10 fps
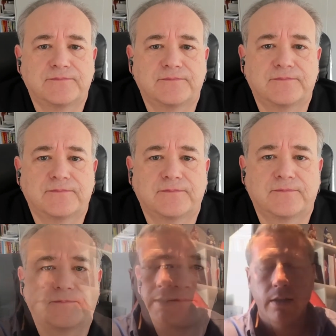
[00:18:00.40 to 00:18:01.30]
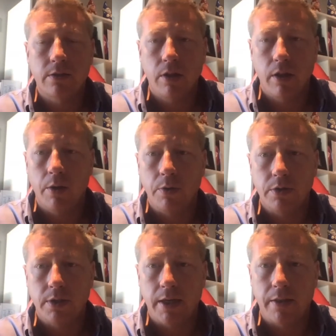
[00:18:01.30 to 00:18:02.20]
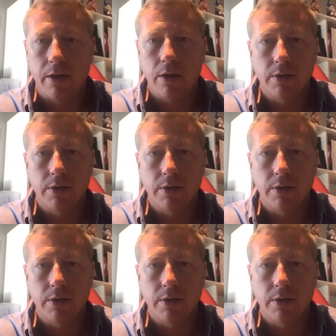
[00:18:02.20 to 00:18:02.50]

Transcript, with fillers: As soon as the deal is closed